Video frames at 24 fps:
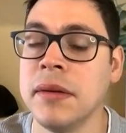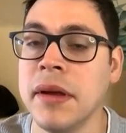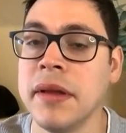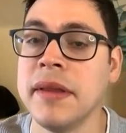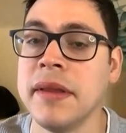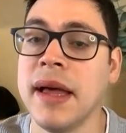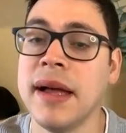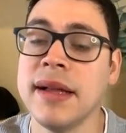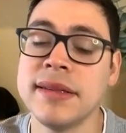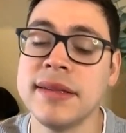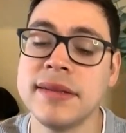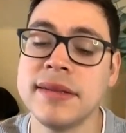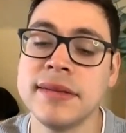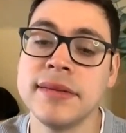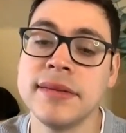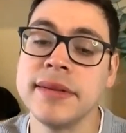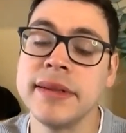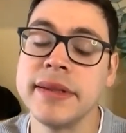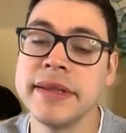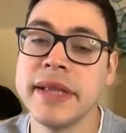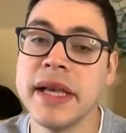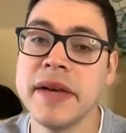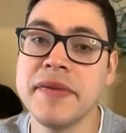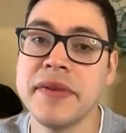And that's
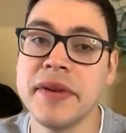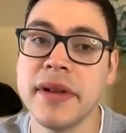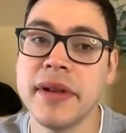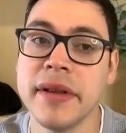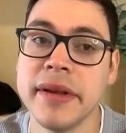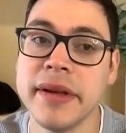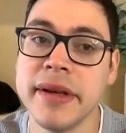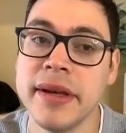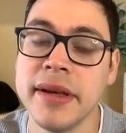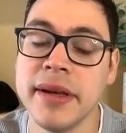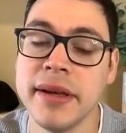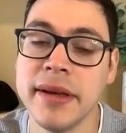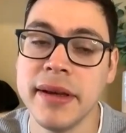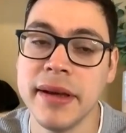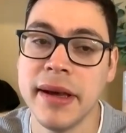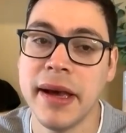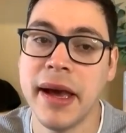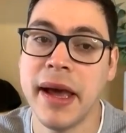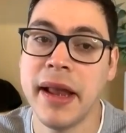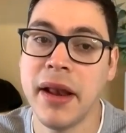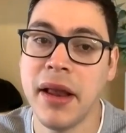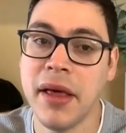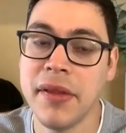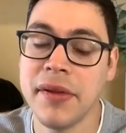definitely
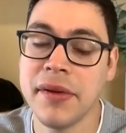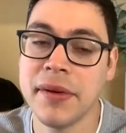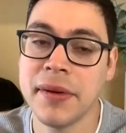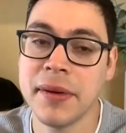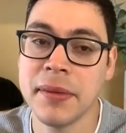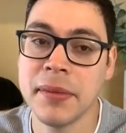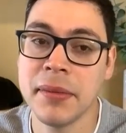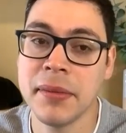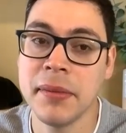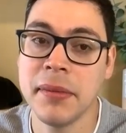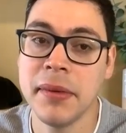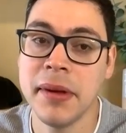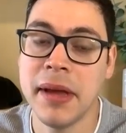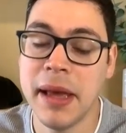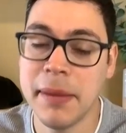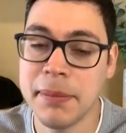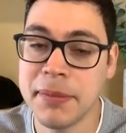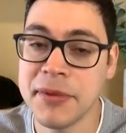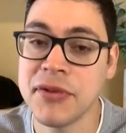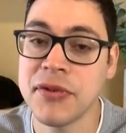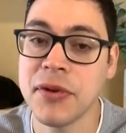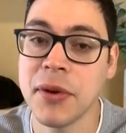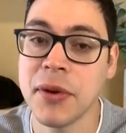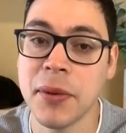another
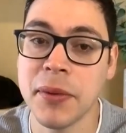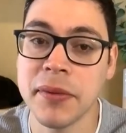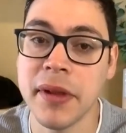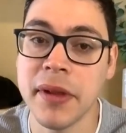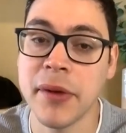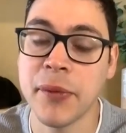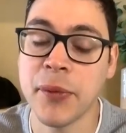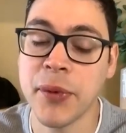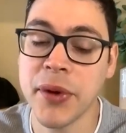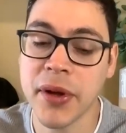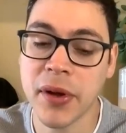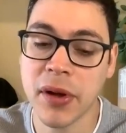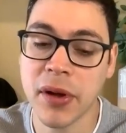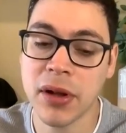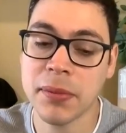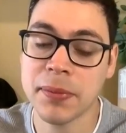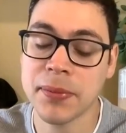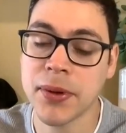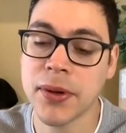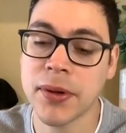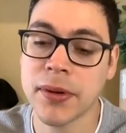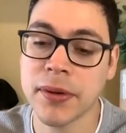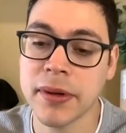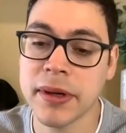episode, my recall
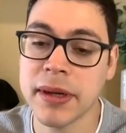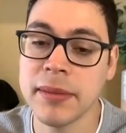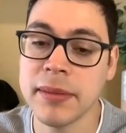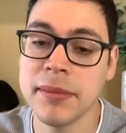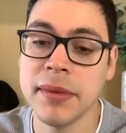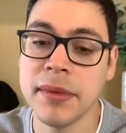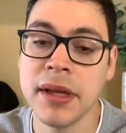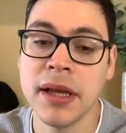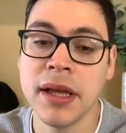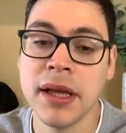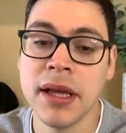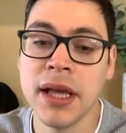program.